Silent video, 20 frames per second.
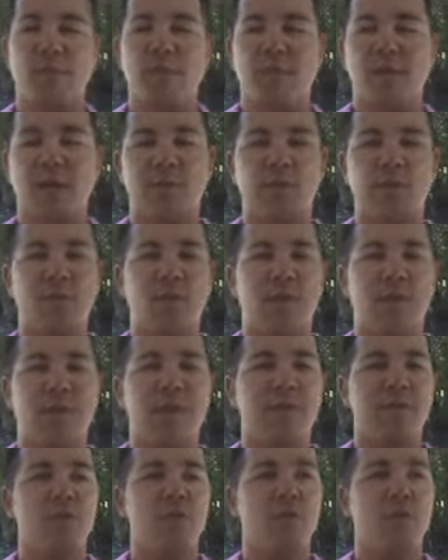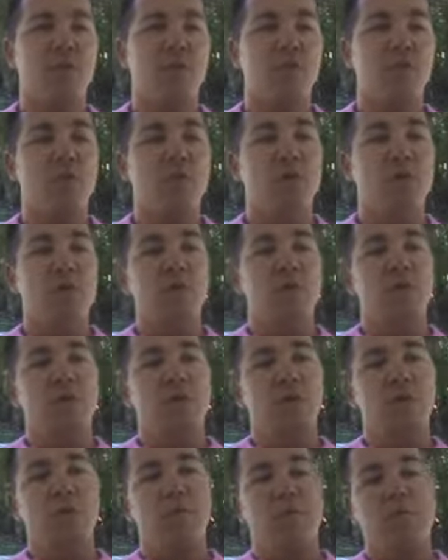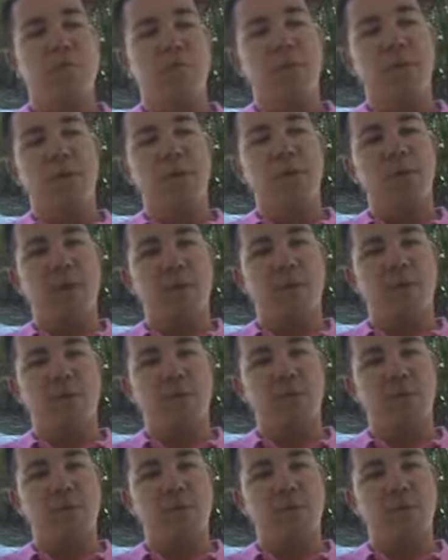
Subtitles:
The government will allow you to bump up